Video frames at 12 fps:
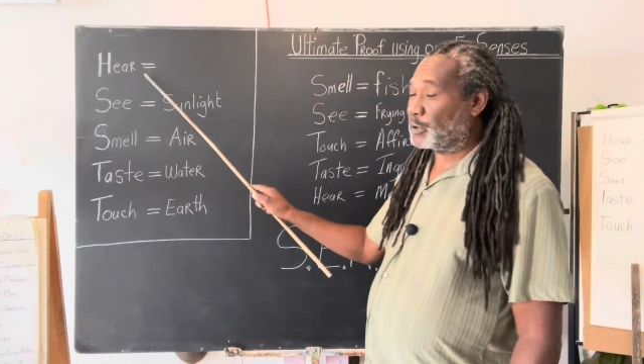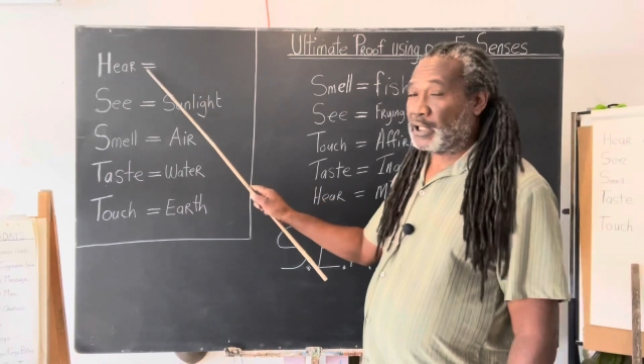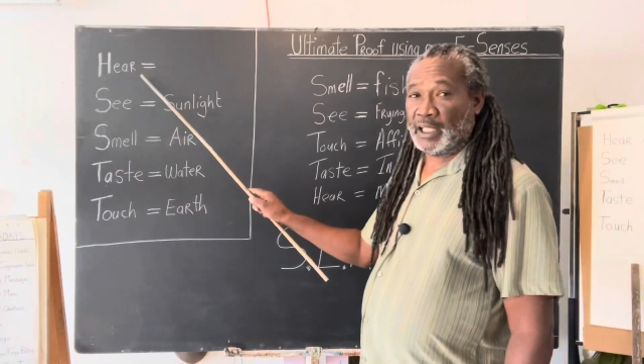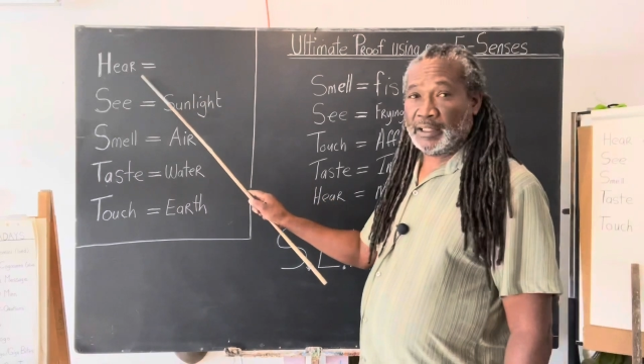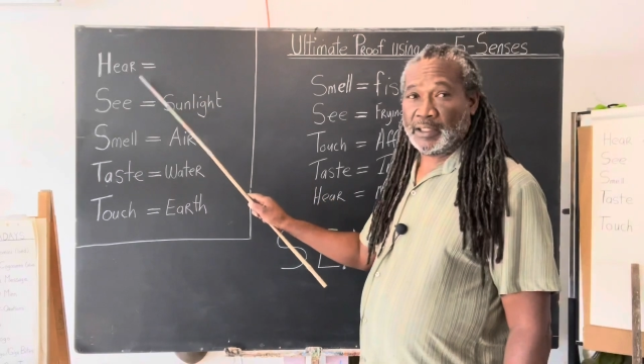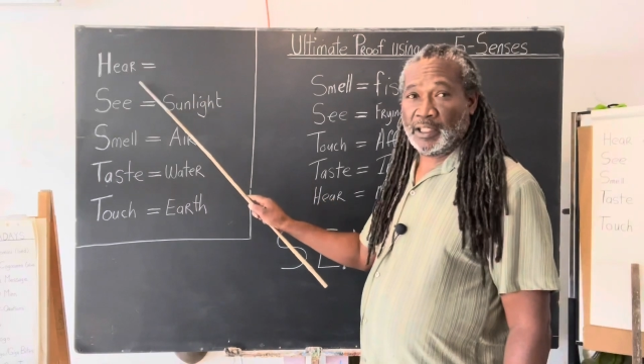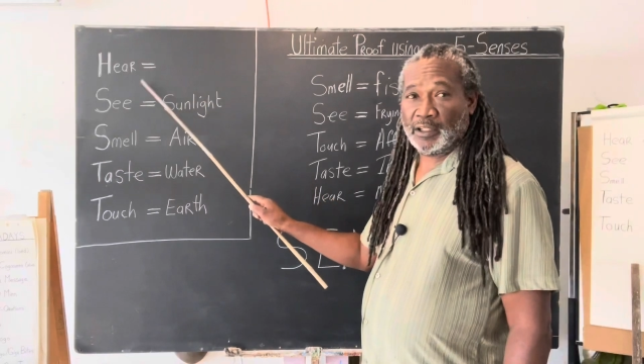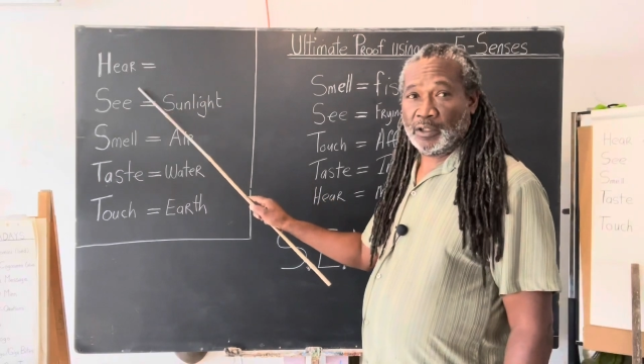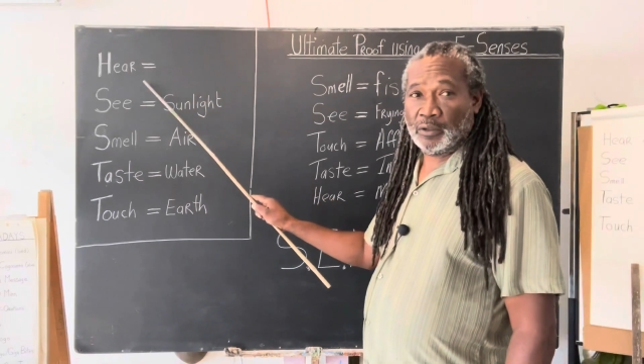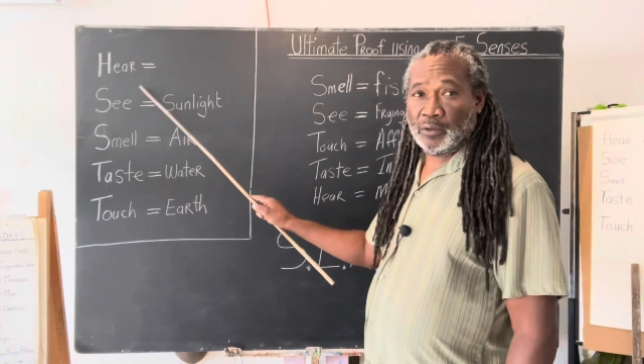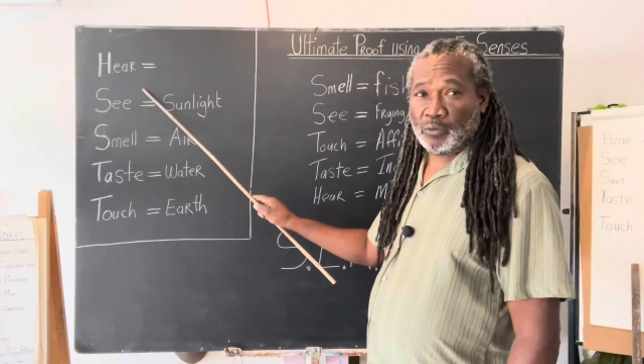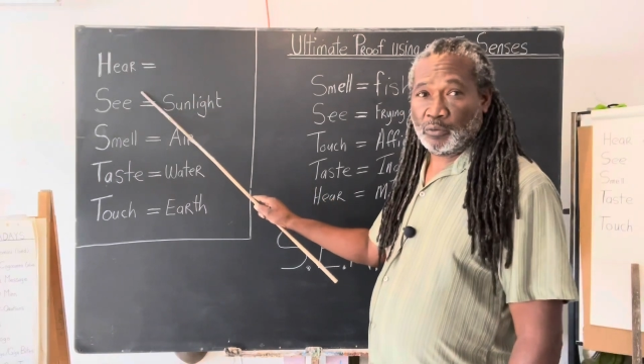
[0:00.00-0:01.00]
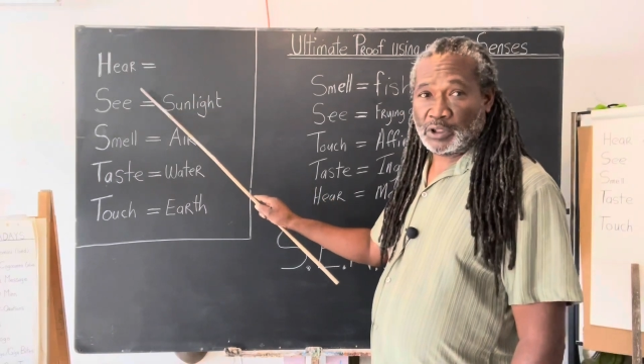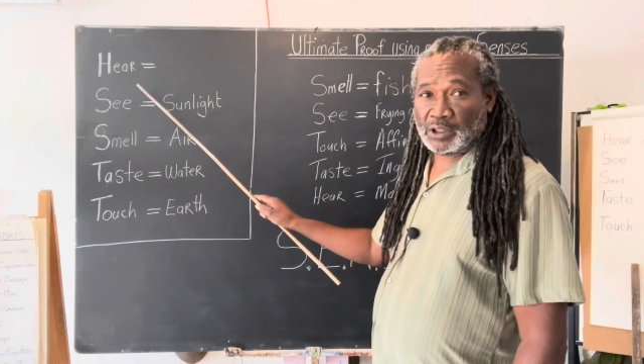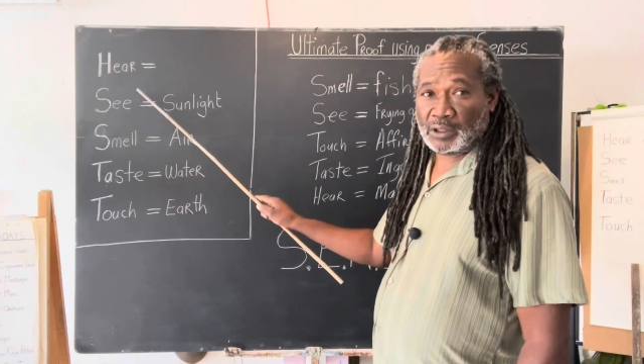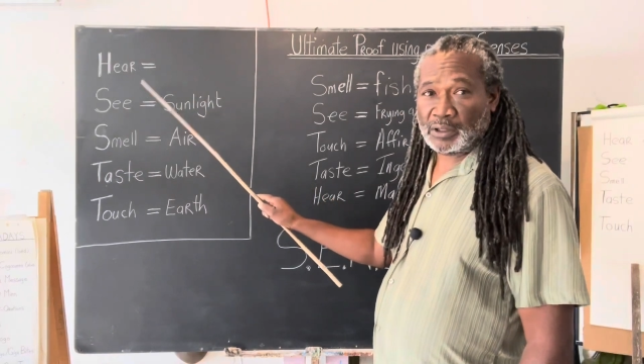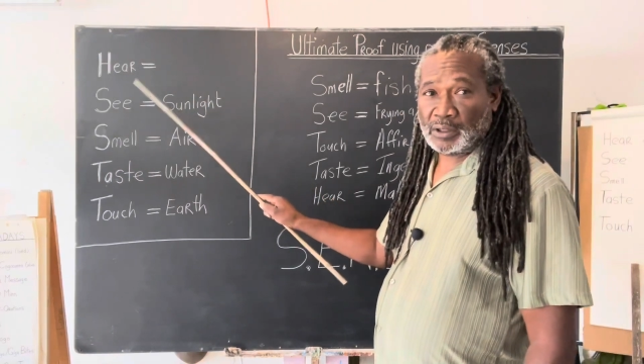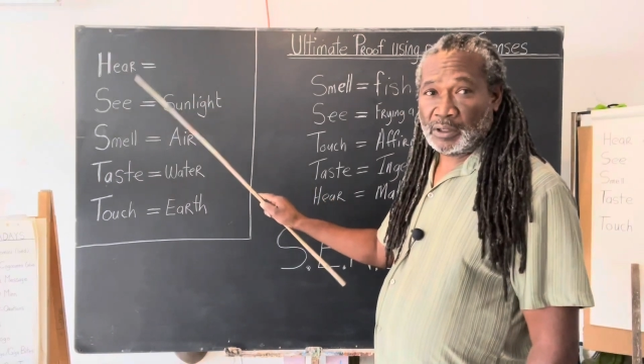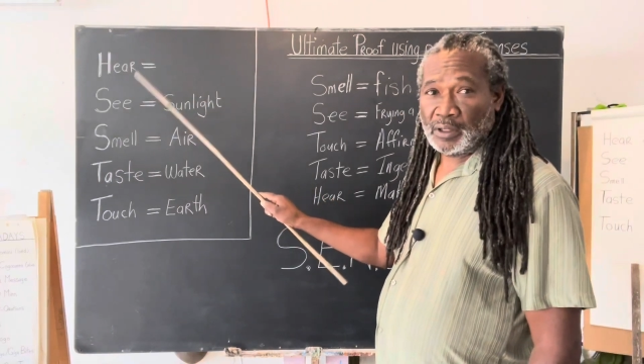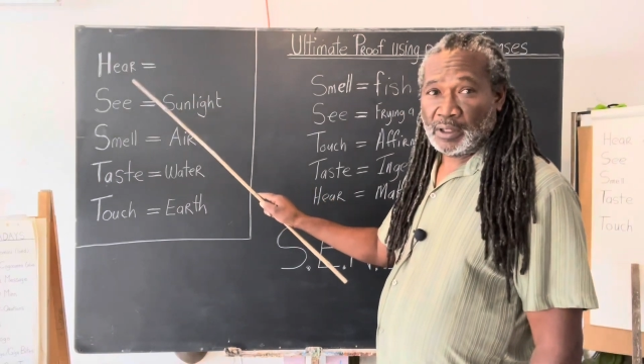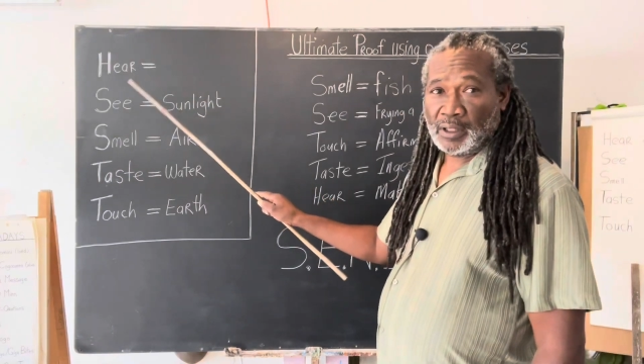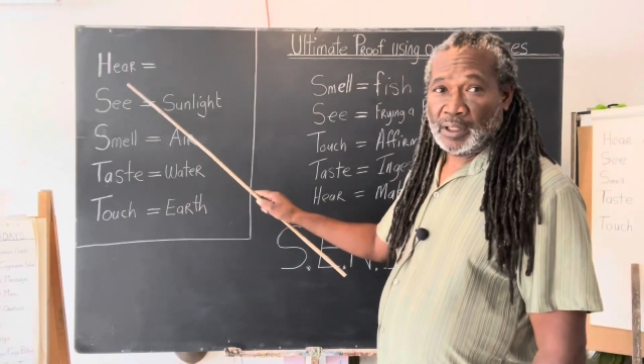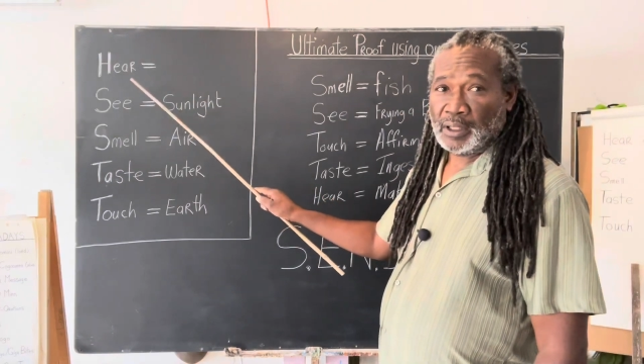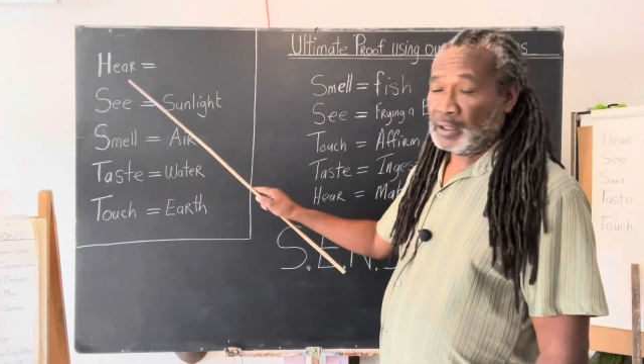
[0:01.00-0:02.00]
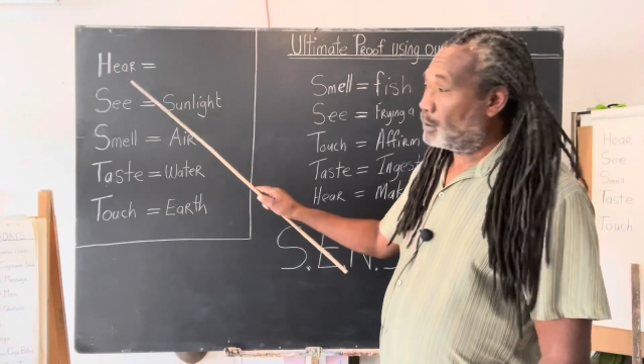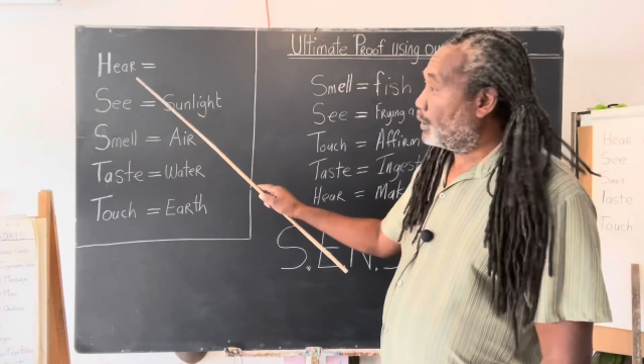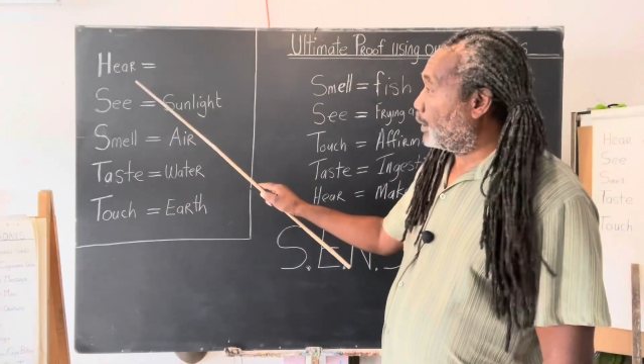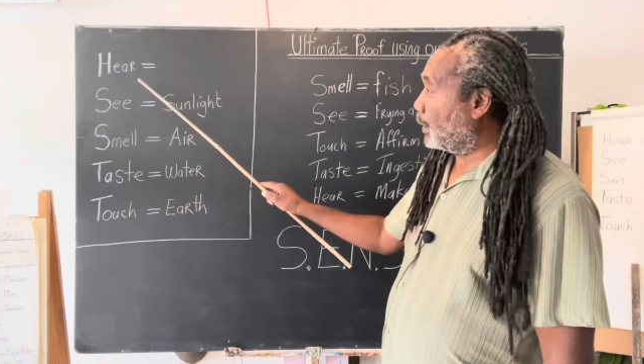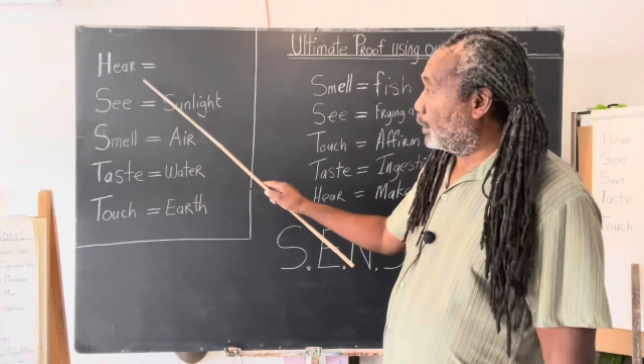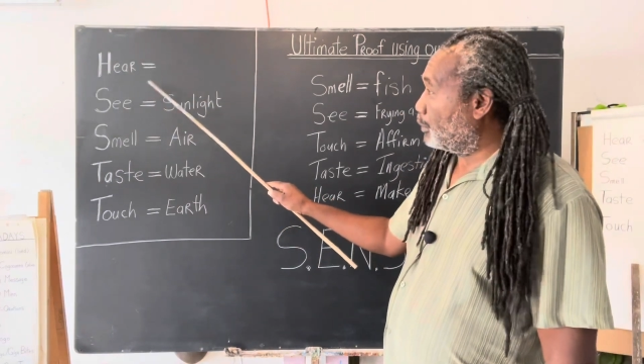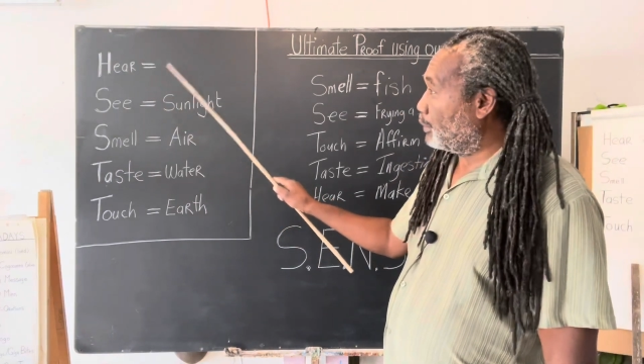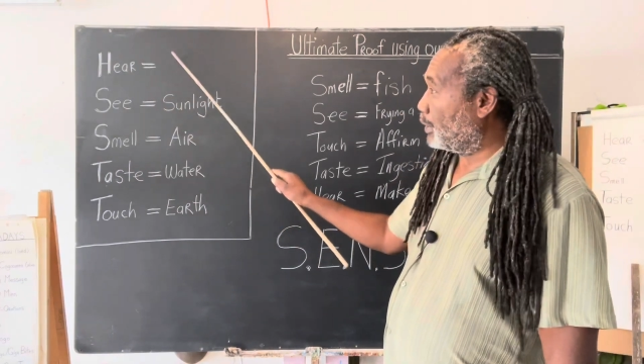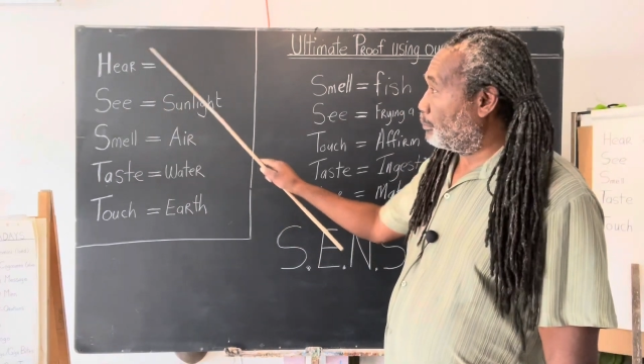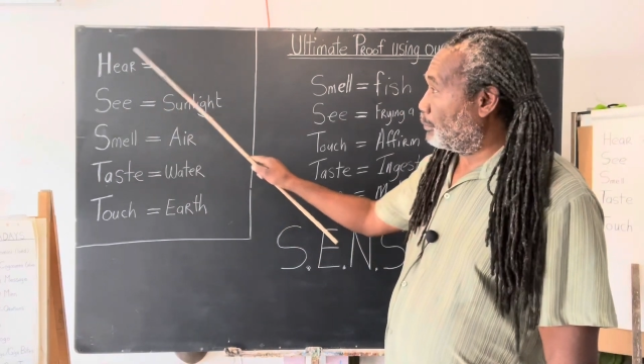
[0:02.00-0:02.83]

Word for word: can't tell you which element